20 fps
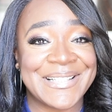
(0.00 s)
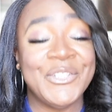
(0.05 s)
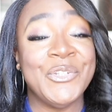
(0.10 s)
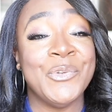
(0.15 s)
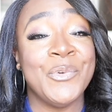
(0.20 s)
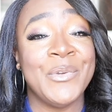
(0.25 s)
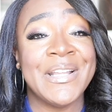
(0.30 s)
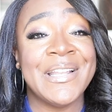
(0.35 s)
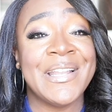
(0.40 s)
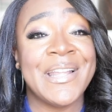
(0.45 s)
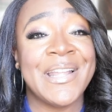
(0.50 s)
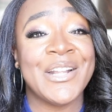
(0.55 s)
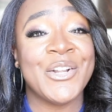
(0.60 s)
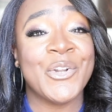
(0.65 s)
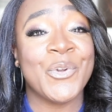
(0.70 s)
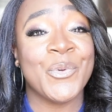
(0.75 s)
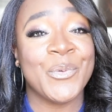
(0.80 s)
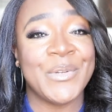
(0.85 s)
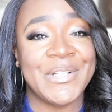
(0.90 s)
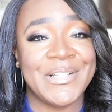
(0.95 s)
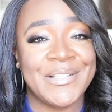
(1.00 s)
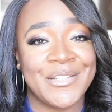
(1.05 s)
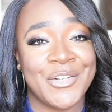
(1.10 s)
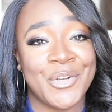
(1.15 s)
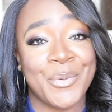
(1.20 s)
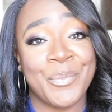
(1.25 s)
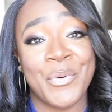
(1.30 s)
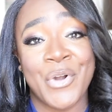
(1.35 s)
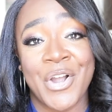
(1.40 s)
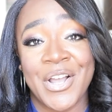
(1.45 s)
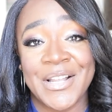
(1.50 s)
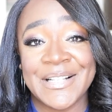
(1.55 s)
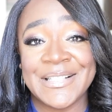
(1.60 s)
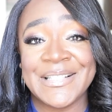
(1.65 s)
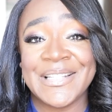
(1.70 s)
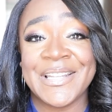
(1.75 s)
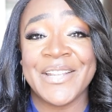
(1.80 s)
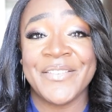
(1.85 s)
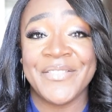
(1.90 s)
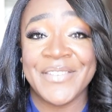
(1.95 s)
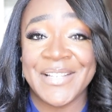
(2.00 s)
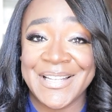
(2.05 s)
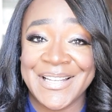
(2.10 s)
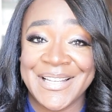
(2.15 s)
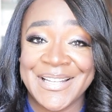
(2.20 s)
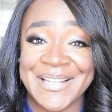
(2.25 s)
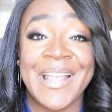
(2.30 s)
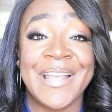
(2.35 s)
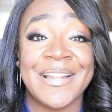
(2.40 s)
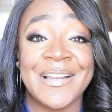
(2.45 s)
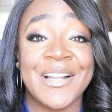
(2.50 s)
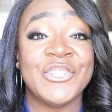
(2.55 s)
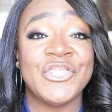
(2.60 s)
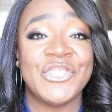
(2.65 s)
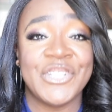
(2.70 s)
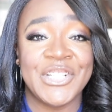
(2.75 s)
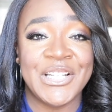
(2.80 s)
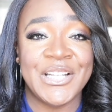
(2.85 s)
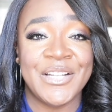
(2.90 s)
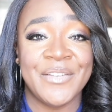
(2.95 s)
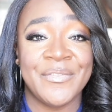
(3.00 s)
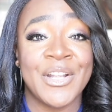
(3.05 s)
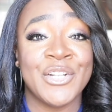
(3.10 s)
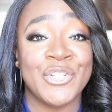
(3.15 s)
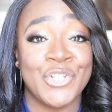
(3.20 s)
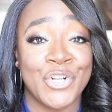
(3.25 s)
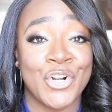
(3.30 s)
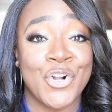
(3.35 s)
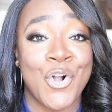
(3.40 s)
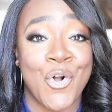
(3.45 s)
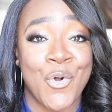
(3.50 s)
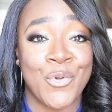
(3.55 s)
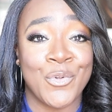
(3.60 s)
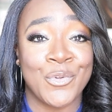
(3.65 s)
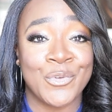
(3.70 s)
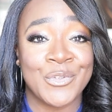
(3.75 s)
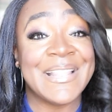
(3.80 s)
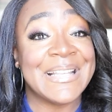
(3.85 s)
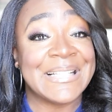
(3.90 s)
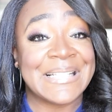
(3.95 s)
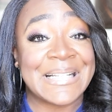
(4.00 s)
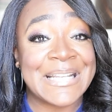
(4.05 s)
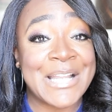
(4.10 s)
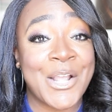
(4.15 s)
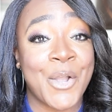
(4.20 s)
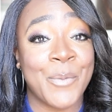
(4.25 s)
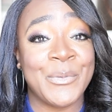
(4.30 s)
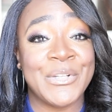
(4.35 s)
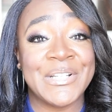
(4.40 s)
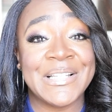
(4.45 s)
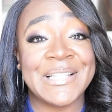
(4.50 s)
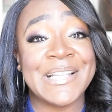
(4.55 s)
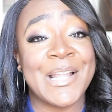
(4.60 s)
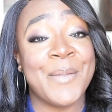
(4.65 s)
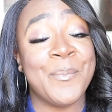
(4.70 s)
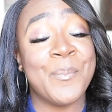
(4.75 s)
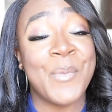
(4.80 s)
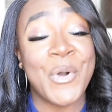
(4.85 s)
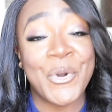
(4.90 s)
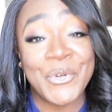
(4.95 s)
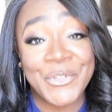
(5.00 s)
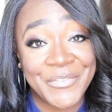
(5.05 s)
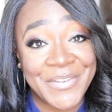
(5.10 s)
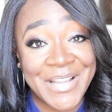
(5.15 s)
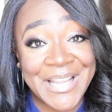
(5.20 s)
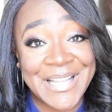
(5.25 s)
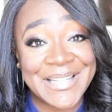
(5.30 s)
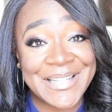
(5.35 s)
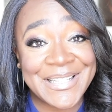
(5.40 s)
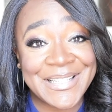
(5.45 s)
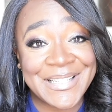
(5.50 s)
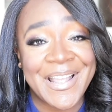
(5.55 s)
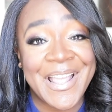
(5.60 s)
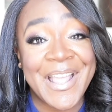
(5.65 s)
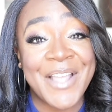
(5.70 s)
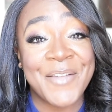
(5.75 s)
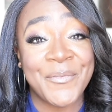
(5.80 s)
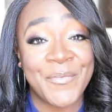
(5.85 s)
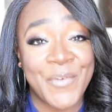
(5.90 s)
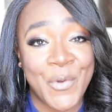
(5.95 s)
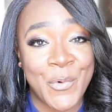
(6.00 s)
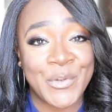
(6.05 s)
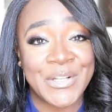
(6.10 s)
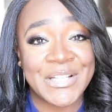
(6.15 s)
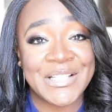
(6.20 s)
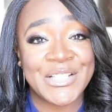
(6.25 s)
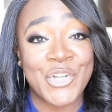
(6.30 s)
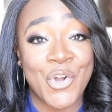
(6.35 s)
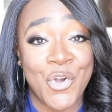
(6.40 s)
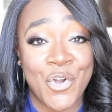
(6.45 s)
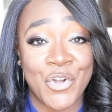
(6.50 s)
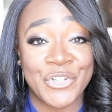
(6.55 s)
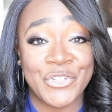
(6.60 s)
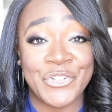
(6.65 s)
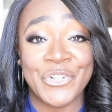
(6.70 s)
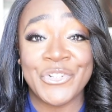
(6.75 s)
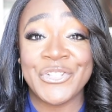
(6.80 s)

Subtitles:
you can increase your productivity and achieve your goals. This can help you to stay motivated and focused on your